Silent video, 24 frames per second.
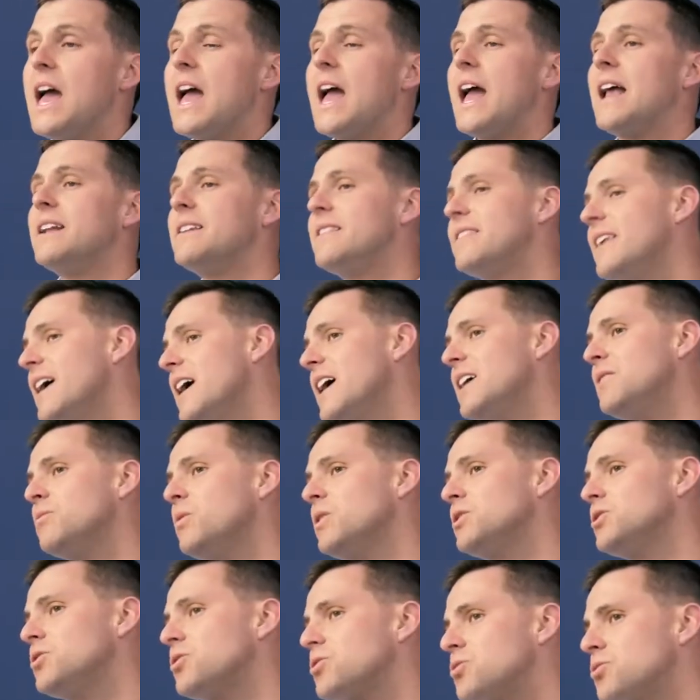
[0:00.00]
And then
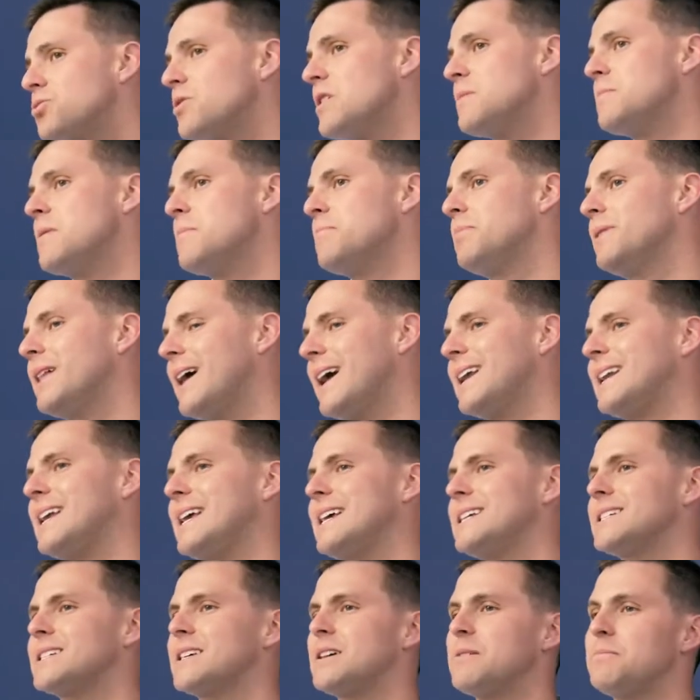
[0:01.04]
once your treatment plan
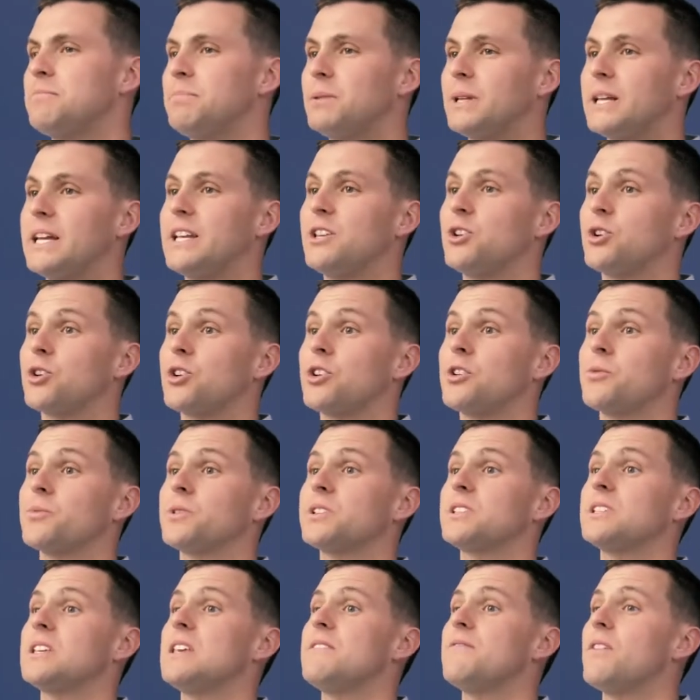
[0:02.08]
is complete, you're gonna
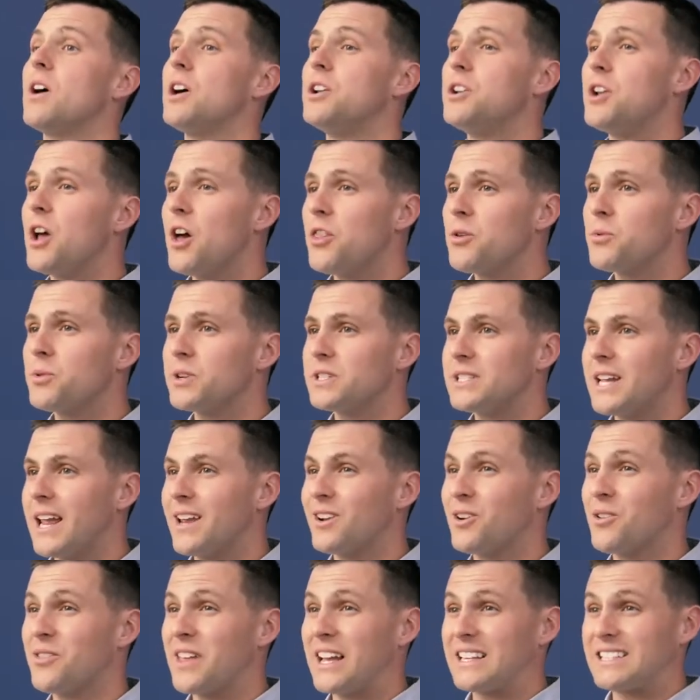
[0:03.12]
receive another
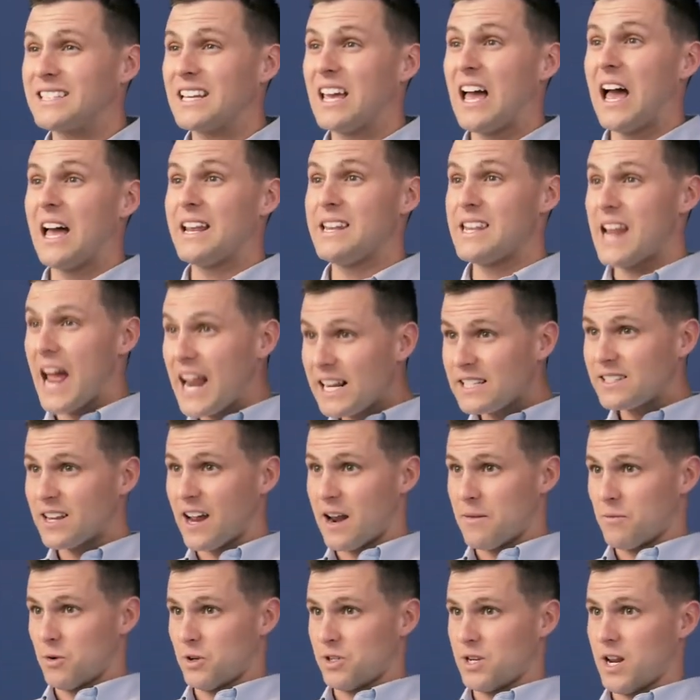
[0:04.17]
retainer that's a
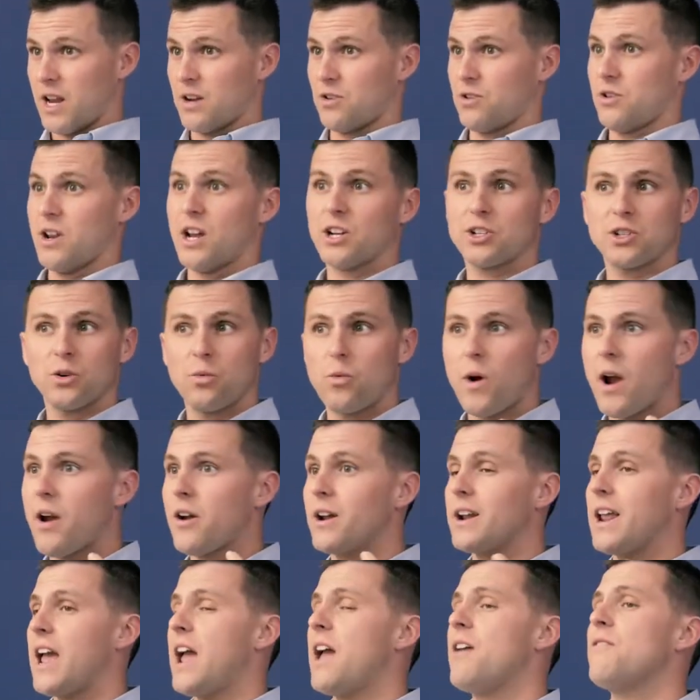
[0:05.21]
nighttime retainer. You actually wear
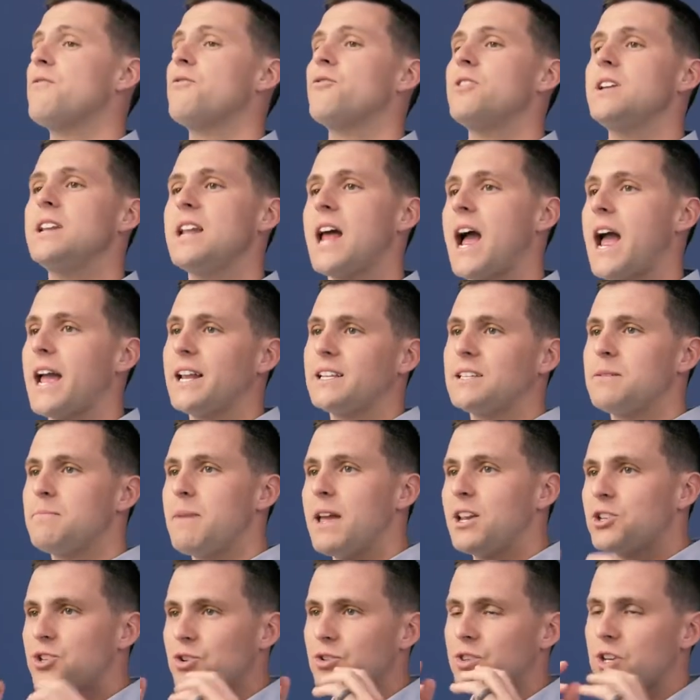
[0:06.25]
it every night to
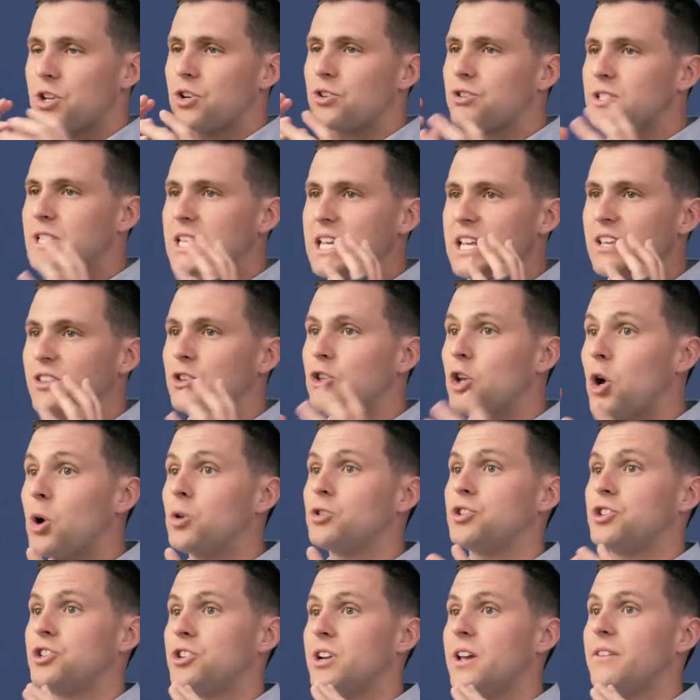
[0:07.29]
make sure that your teeth
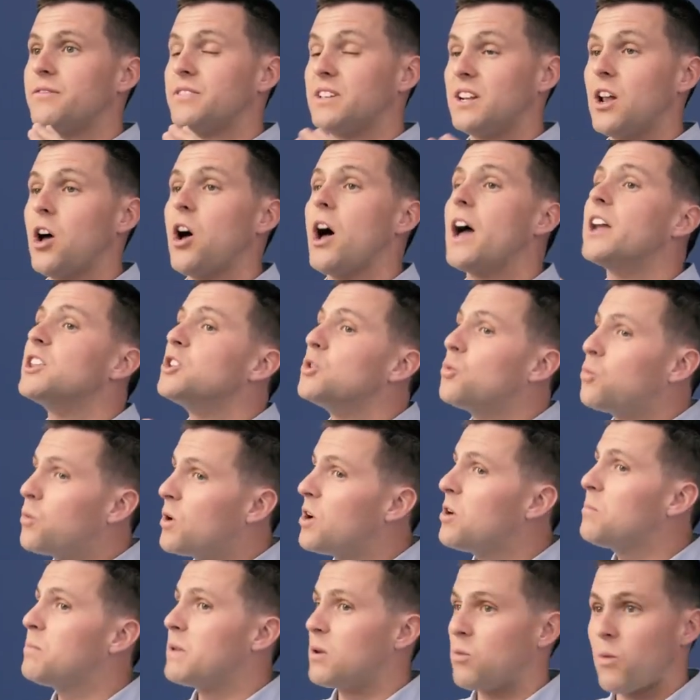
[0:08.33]
don't shift at all. And you
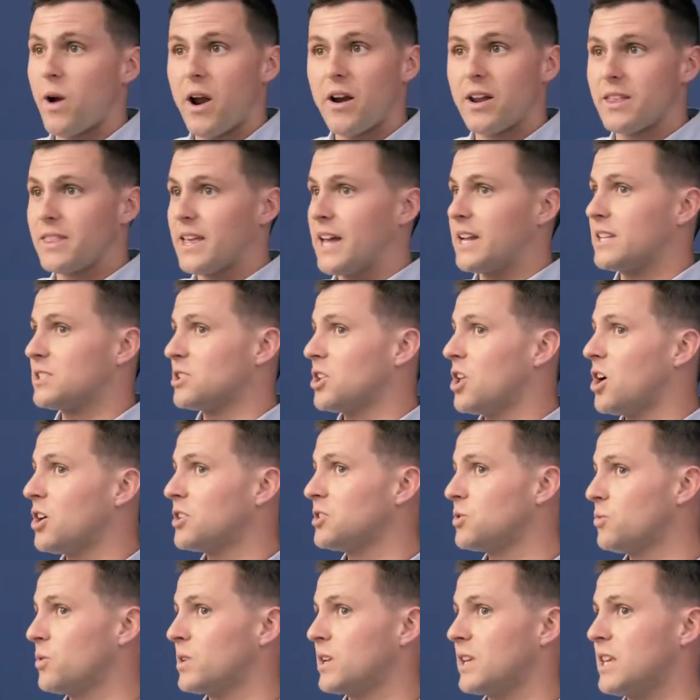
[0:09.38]
will be wearing that as long
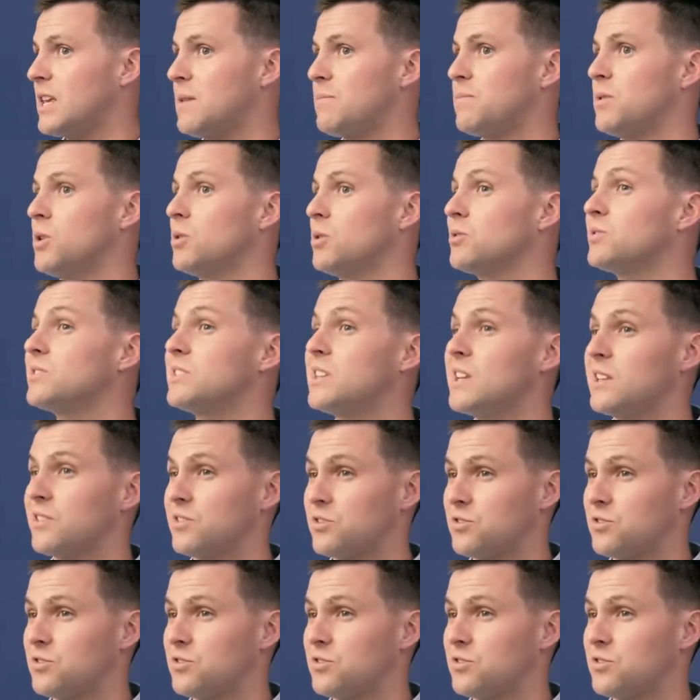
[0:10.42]
as you wanna keep those teeth